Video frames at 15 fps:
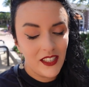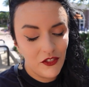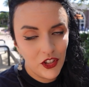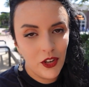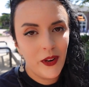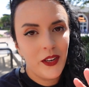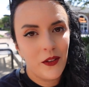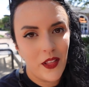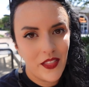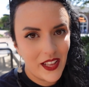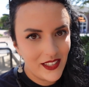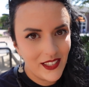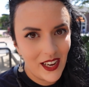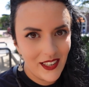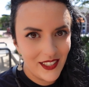even though I know that
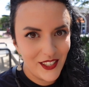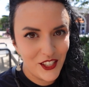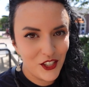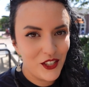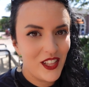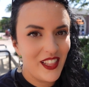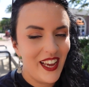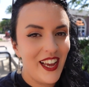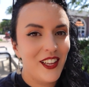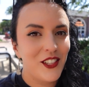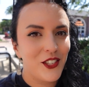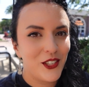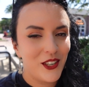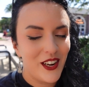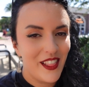that's not necessarily the
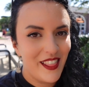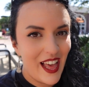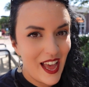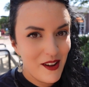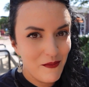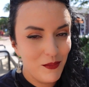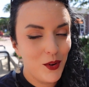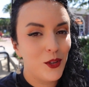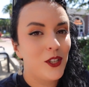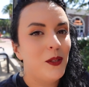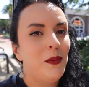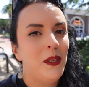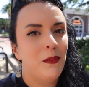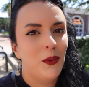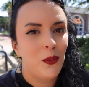answer that
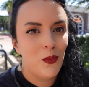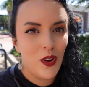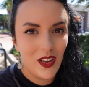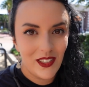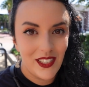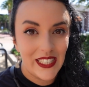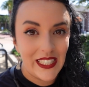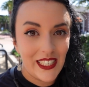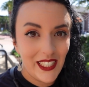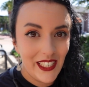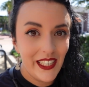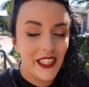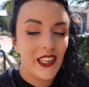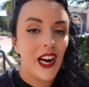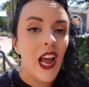most people want to
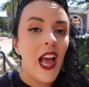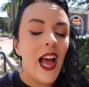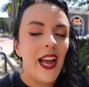hear,